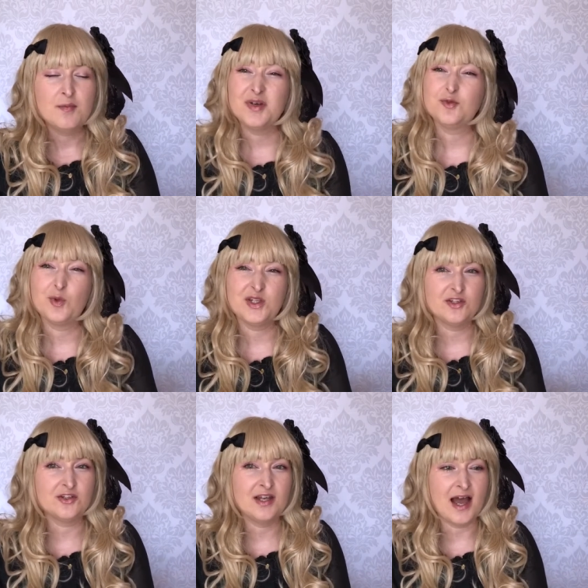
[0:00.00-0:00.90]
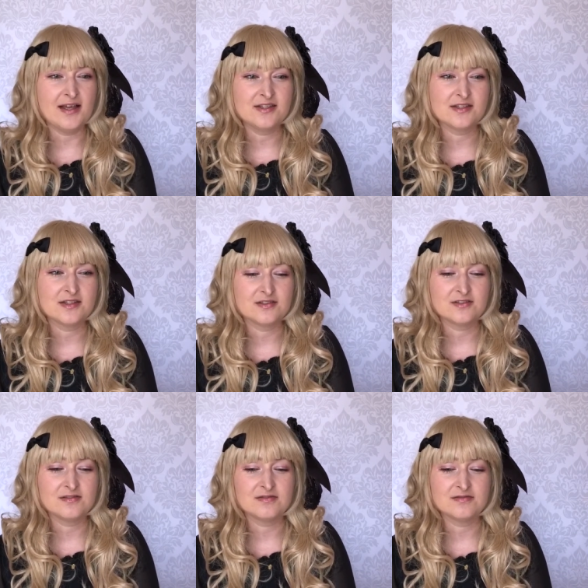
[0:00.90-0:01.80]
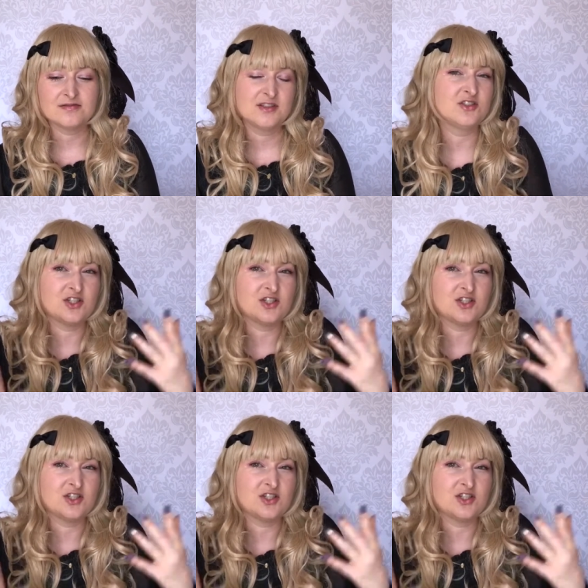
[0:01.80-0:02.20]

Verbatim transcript: But when you're last, you